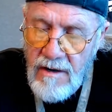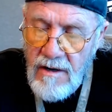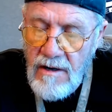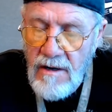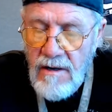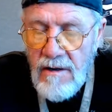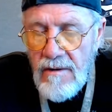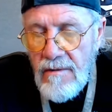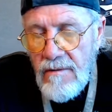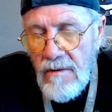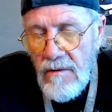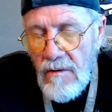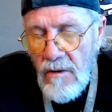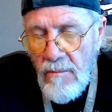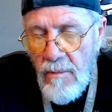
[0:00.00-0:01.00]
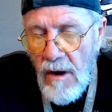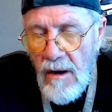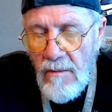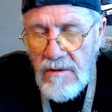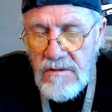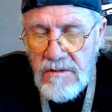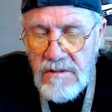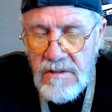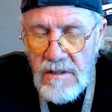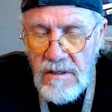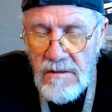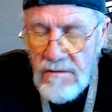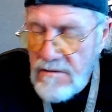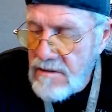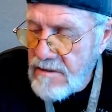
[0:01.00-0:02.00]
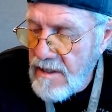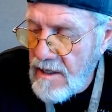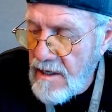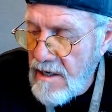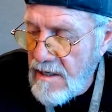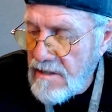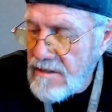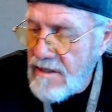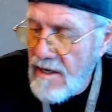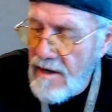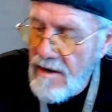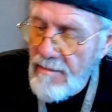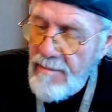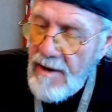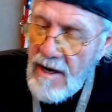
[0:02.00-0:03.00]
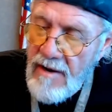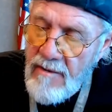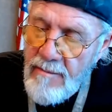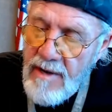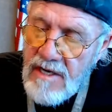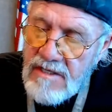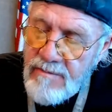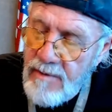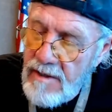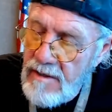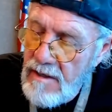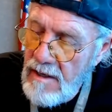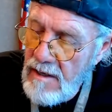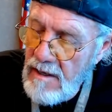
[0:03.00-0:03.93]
Obama's sticking his head up out of the basement,